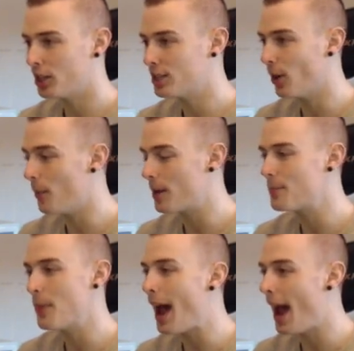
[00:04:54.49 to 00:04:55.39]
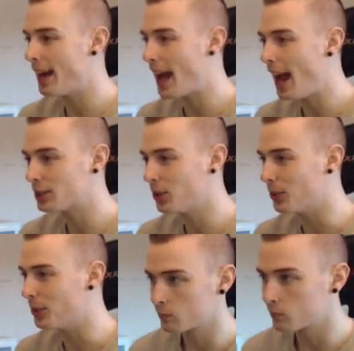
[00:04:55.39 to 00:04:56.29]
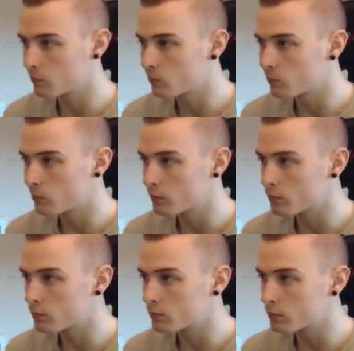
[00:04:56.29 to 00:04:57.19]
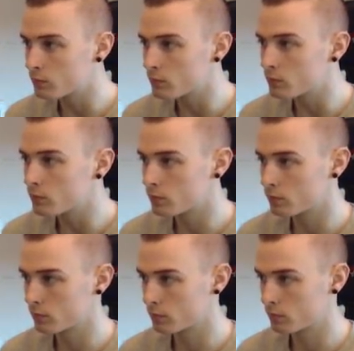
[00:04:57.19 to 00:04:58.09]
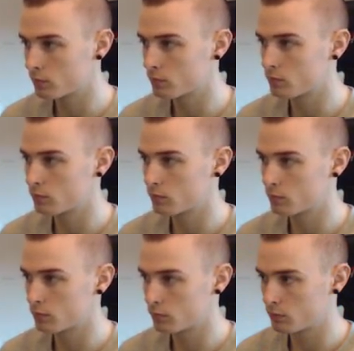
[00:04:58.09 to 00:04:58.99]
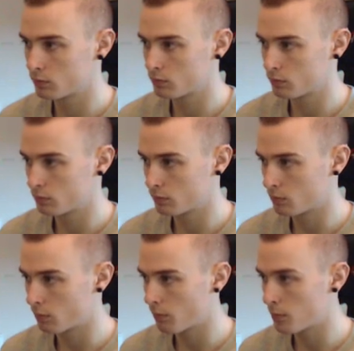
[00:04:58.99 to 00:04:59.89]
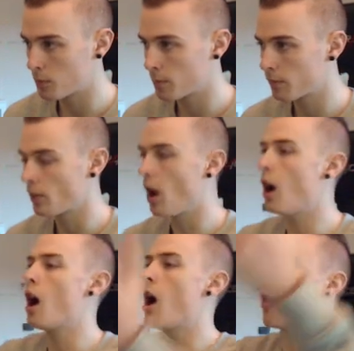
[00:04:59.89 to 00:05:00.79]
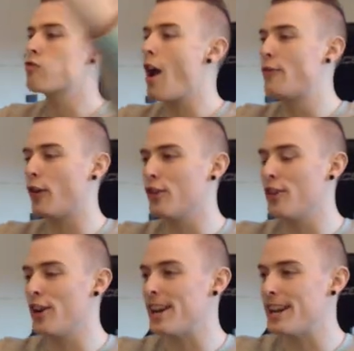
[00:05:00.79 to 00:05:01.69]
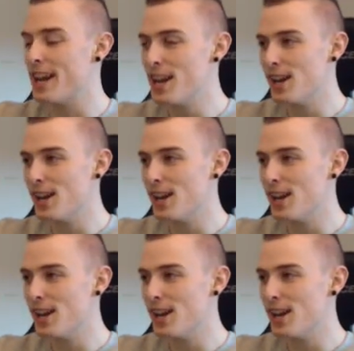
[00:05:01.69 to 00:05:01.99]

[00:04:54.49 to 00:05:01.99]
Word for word: He's not been bad at all. Rodrigo Palacio here. That wasn't a good tackle, but they've still got... Oh, referee!